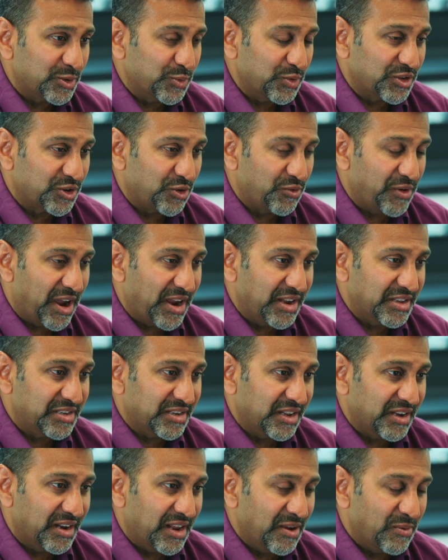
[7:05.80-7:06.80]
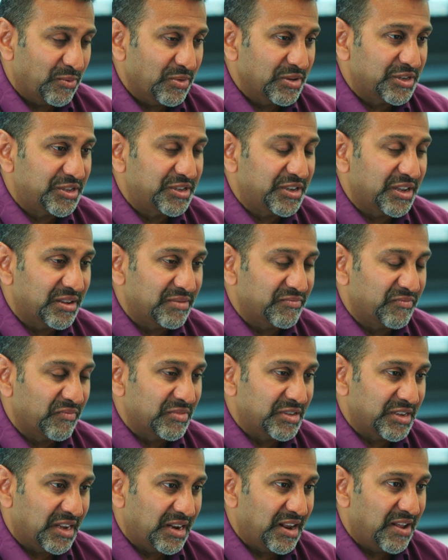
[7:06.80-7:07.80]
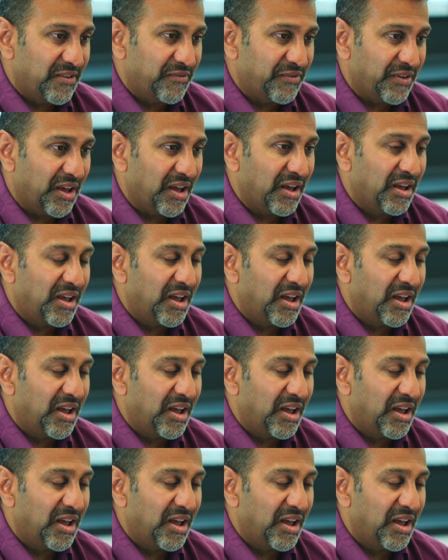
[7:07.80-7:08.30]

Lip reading: was created. It was to deliver